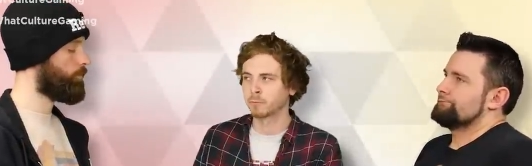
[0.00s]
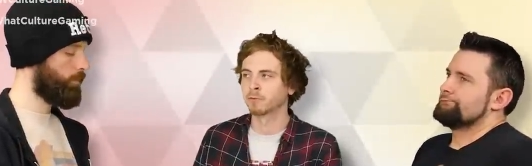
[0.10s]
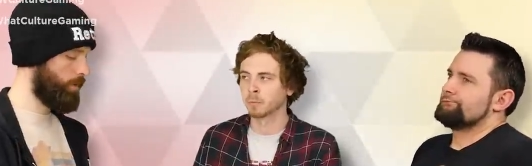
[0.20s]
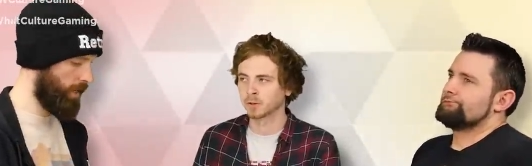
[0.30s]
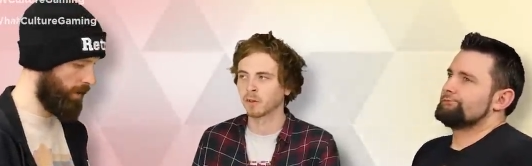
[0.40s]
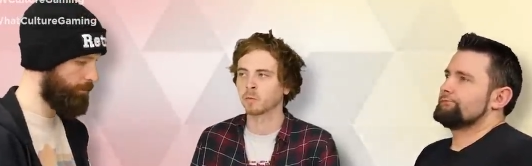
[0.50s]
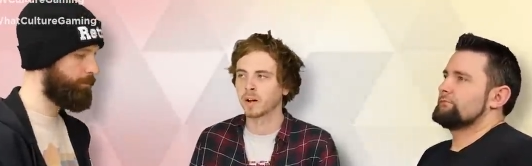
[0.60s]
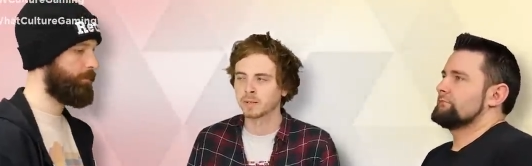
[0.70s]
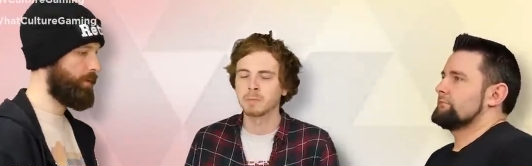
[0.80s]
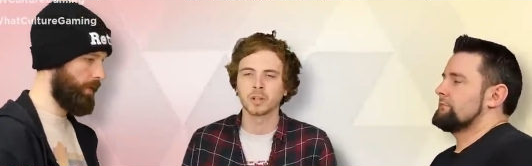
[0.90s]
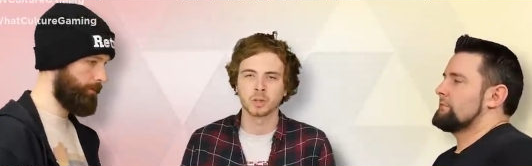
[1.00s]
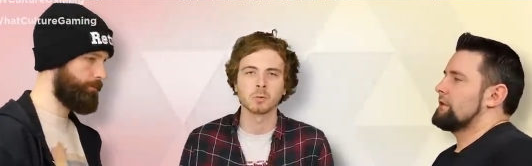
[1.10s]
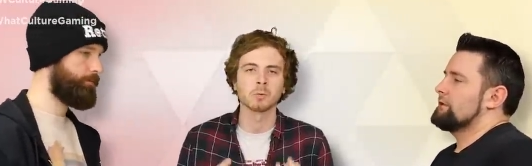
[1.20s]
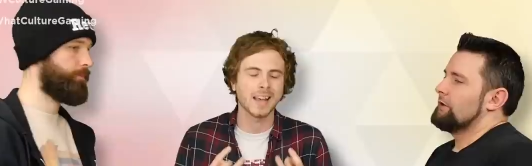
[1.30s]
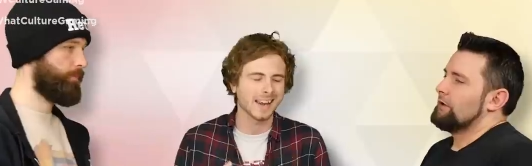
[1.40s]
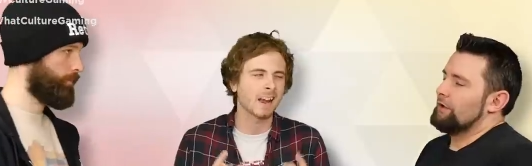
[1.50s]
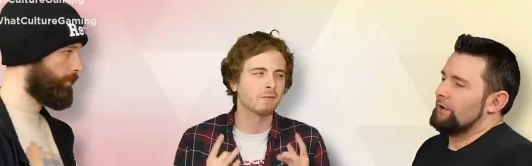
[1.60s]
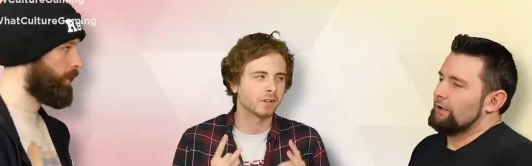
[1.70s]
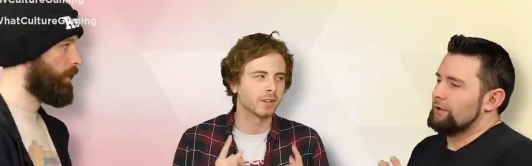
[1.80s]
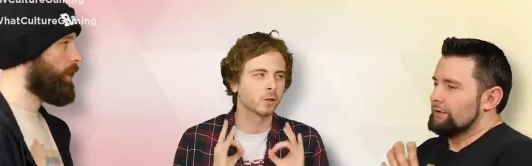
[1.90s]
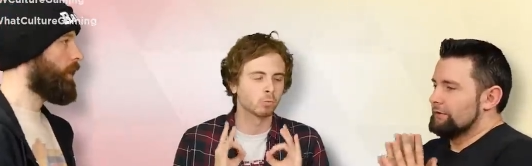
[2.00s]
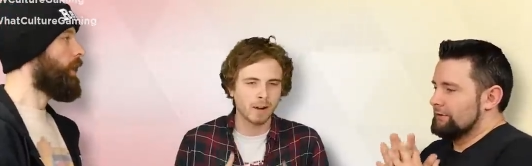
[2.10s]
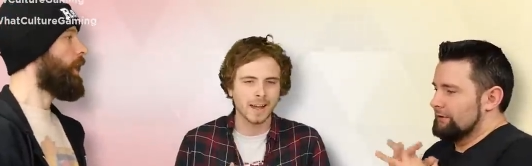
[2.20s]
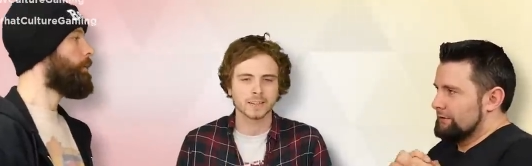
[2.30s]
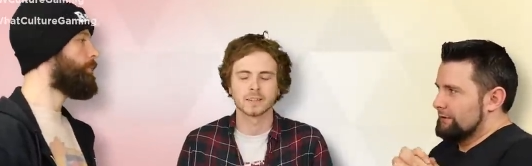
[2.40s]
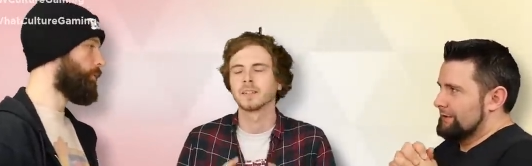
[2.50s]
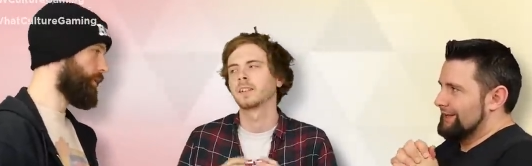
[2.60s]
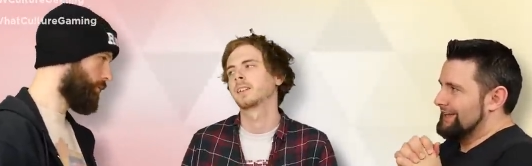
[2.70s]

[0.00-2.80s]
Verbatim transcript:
Speaker 1: from From yeah. Software to make yeah. sure you get everything correct. But we